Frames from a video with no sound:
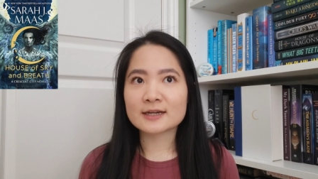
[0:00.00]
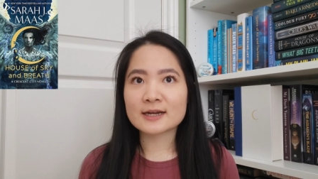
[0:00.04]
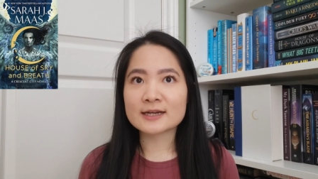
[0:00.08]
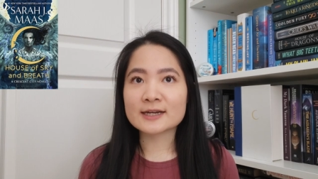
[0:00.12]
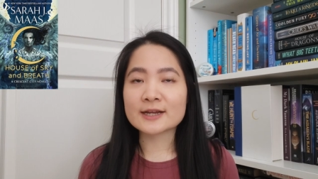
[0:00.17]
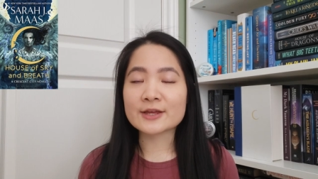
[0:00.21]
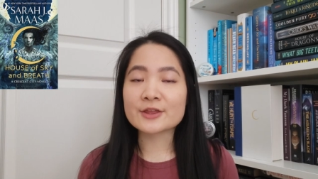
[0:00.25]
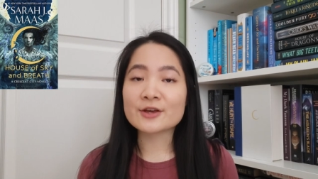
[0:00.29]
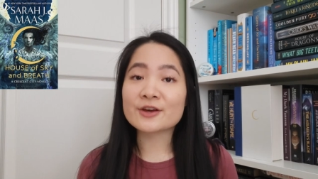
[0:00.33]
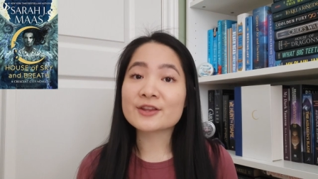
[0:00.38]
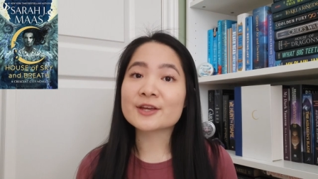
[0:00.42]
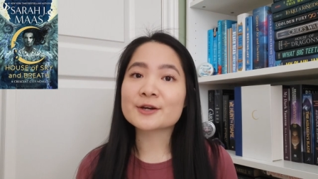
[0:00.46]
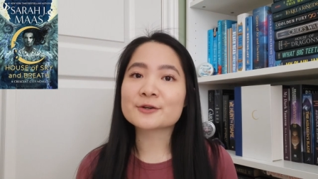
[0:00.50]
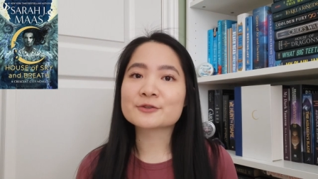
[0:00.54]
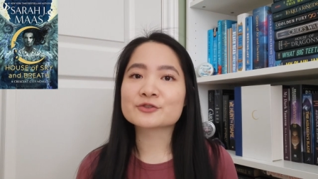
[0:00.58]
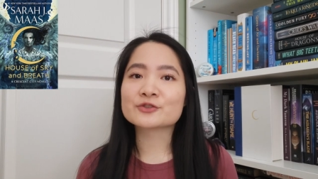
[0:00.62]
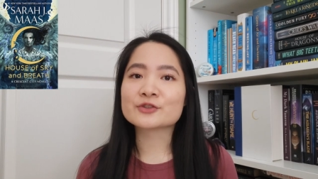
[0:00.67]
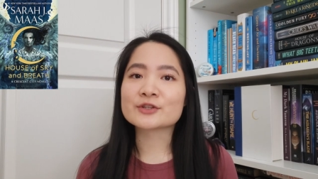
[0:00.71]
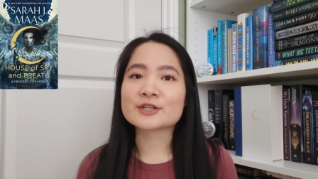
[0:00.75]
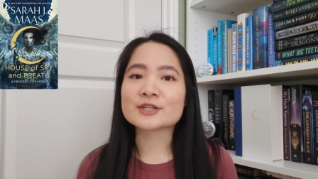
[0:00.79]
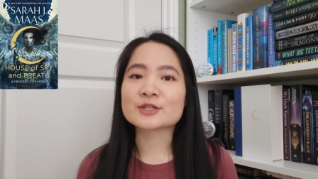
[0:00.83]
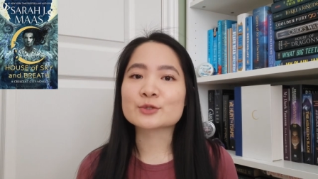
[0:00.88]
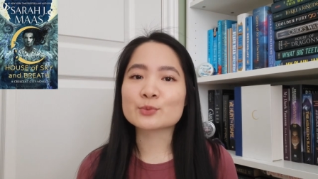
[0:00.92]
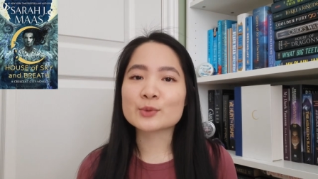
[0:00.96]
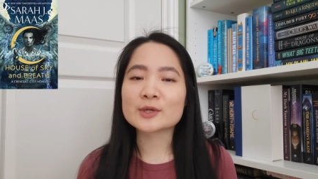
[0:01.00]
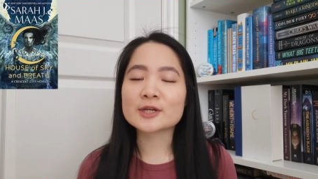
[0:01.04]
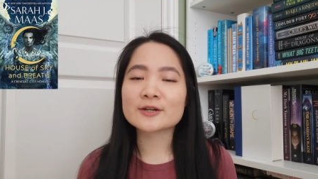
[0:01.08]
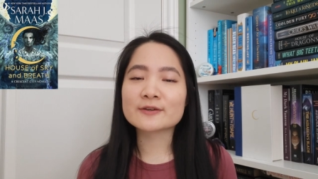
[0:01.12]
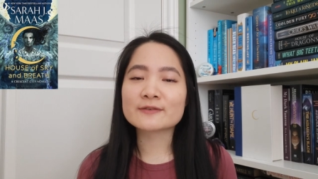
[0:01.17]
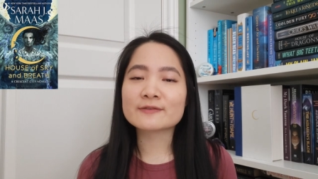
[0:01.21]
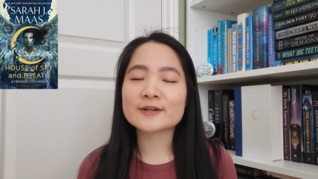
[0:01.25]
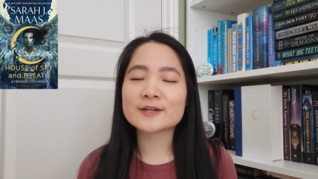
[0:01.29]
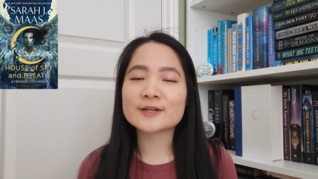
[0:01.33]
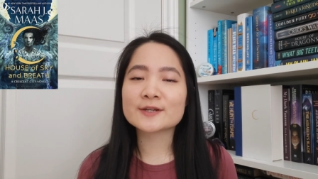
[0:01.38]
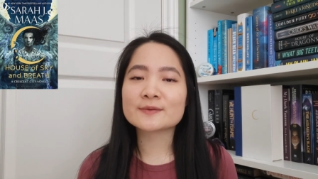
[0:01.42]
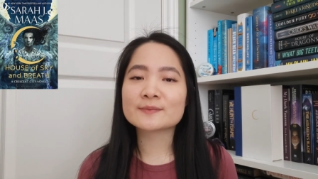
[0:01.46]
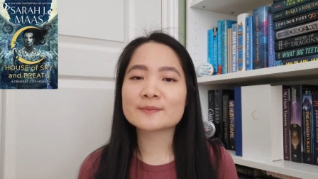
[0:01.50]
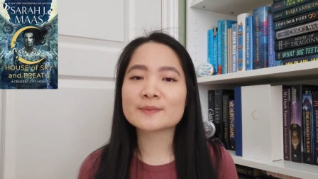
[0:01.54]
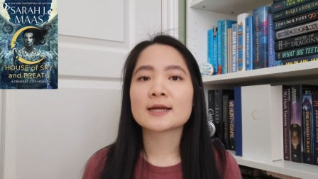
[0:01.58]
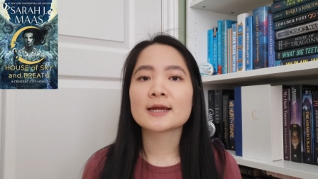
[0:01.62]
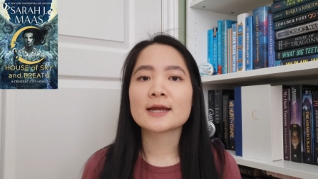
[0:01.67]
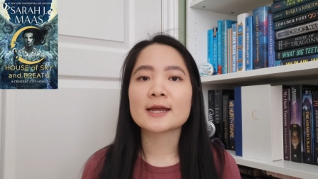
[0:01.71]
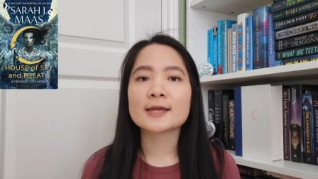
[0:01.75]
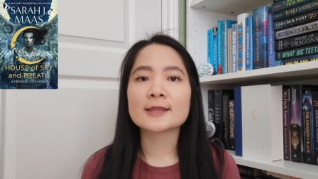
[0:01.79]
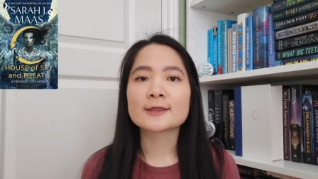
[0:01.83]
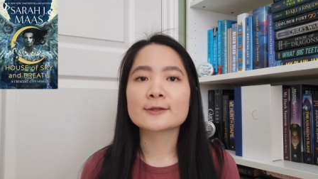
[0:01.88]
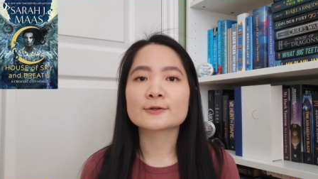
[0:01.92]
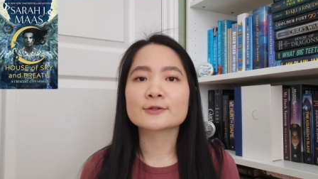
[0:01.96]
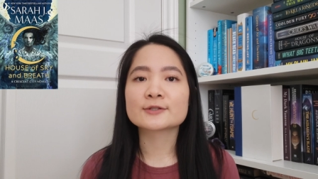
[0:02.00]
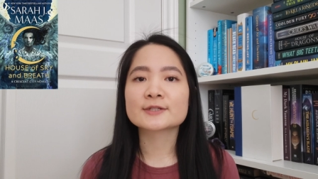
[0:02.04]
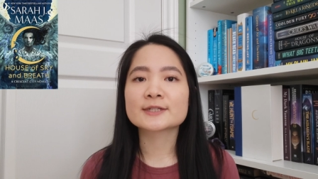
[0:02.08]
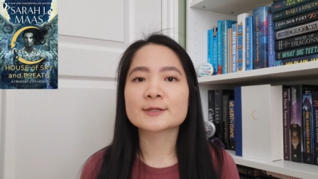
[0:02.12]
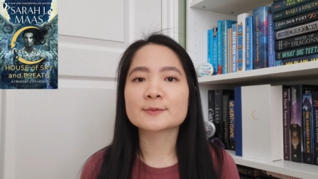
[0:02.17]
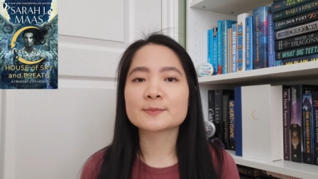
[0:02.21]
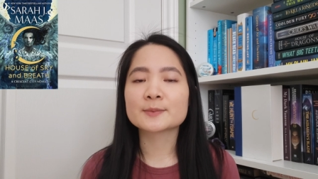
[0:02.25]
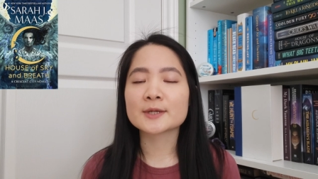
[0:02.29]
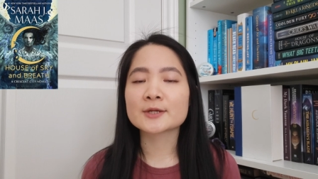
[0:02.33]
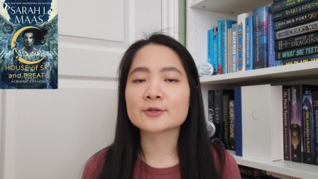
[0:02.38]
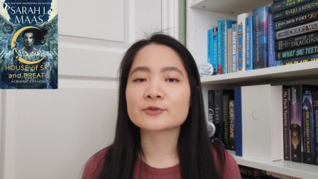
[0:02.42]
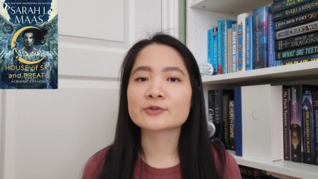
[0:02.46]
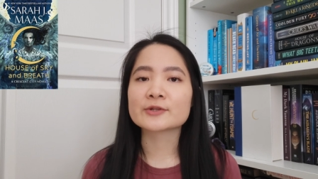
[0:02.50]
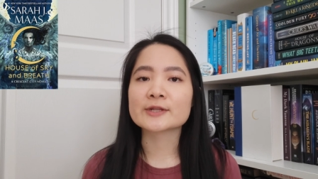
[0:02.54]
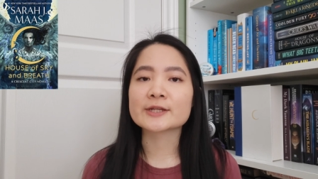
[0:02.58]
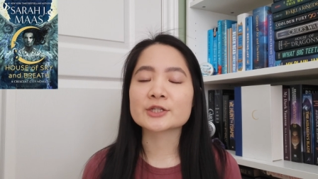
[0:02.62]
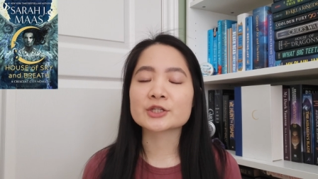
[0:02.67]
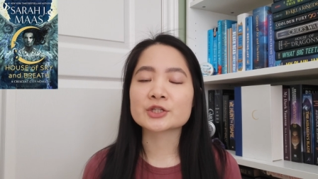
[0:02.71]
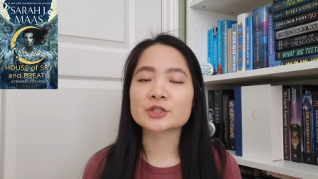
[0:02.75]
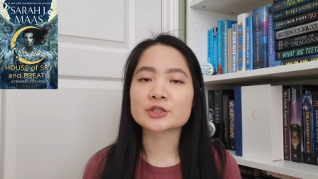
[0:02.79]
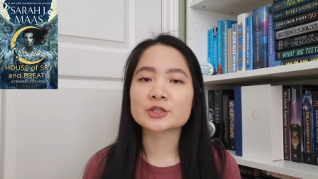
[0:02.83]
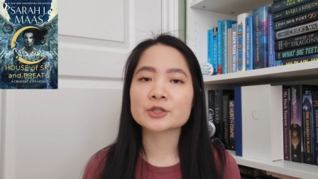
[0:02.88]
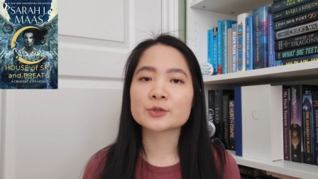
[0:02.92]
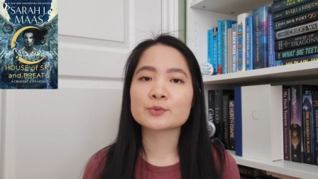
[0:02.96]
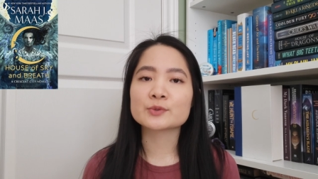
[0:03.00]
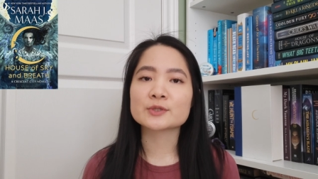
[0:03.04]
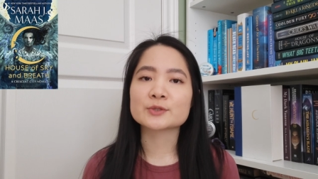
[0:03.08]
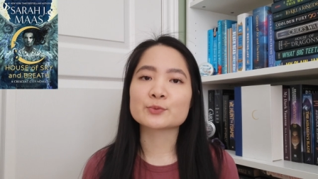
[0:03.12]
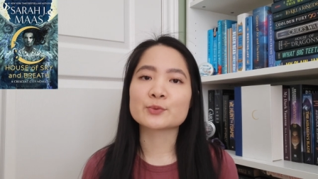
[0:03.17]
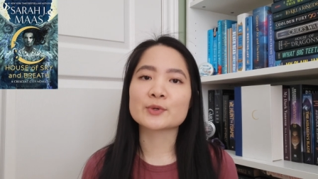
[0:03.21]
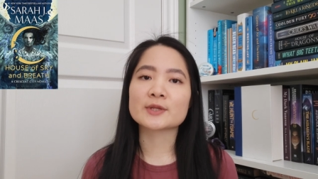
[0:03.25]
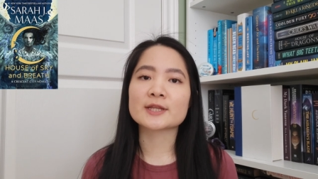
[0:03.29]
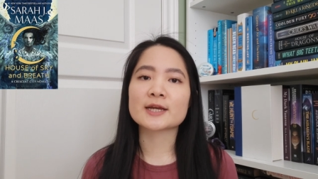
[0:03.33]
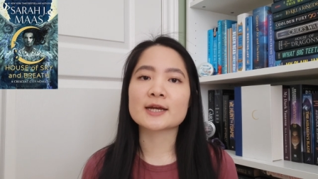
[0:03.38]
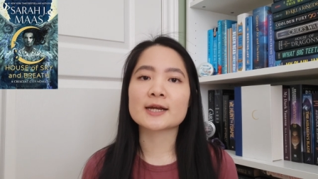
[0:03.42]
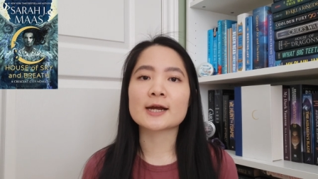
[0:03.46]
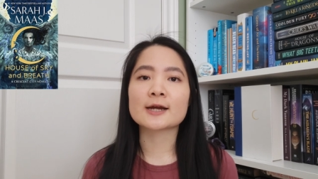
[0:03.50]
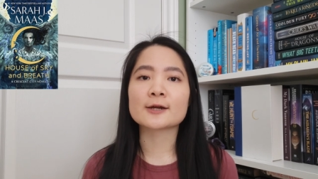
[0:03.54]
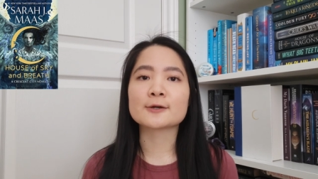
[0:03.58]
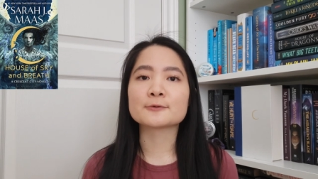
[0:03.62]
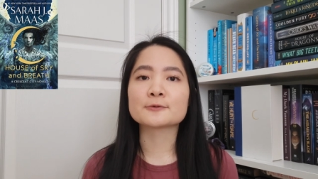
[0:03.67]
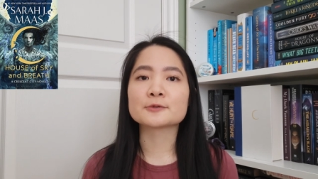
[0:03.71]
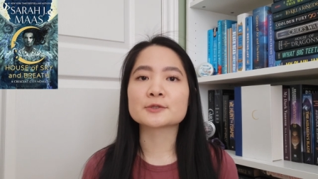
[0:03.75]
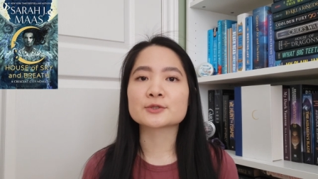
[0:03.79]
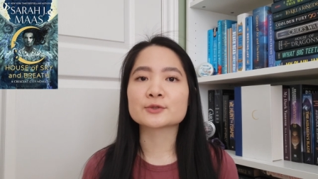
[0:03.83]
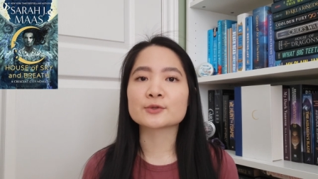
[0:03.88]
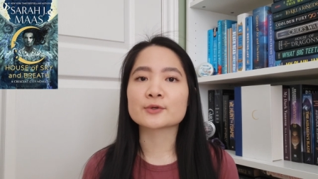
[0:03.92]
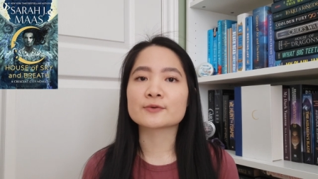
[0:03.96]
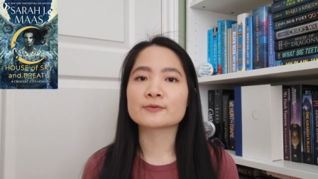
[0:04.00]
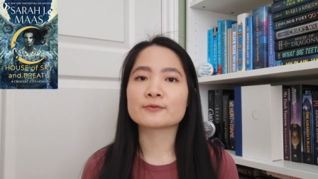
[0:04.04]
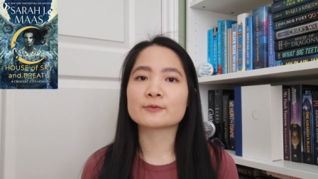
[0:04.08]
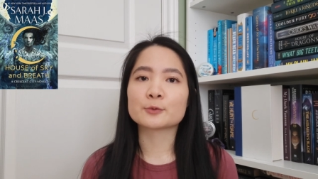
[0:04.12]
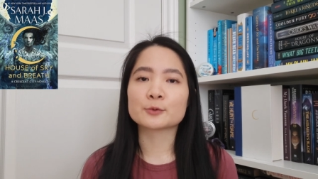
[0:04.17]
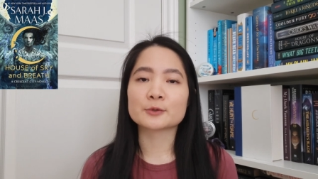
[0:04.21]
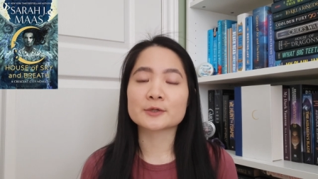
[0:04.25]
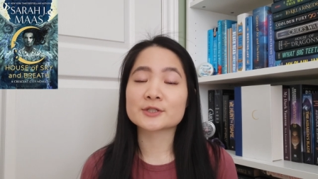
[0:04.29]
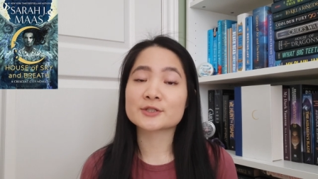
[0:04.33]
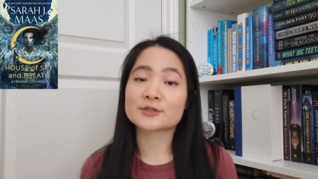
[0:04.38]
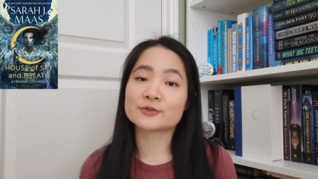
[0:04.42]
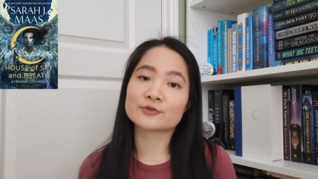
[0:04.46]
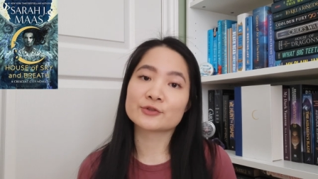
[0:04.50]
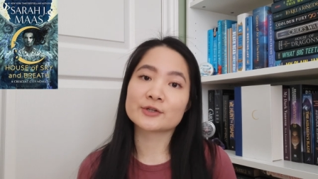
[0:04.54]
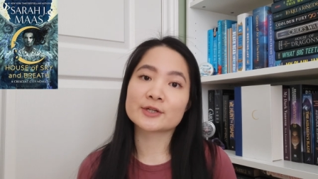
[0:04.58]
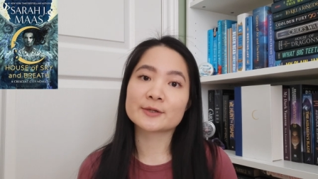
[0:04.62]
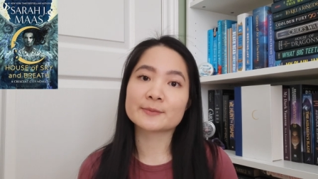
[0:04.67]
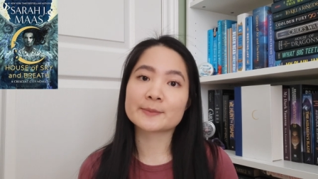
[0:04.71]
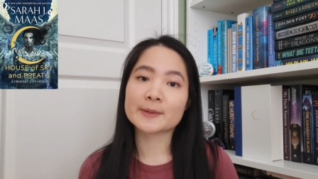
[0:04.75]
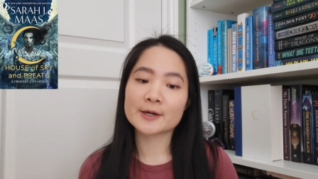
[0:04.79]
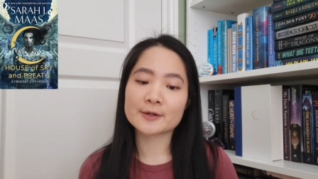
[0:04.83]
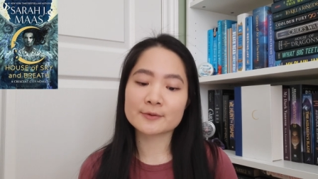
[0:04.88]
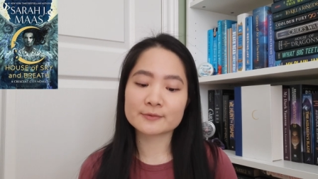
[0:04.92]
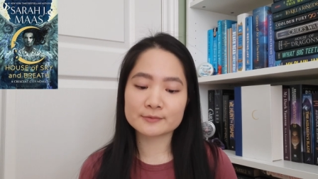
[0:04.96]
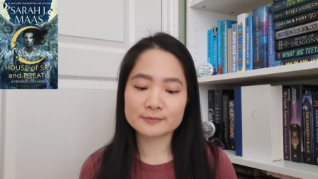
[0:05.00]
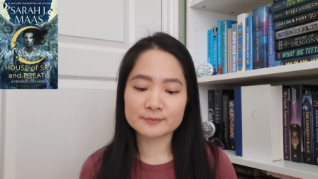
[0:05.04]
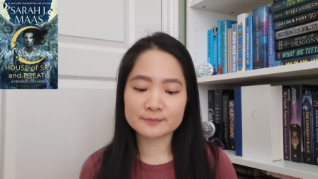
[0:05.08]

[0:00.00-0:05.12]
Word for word: And I thought that was really sweet of him, and their sibling relationship was one that I always look forward to read about.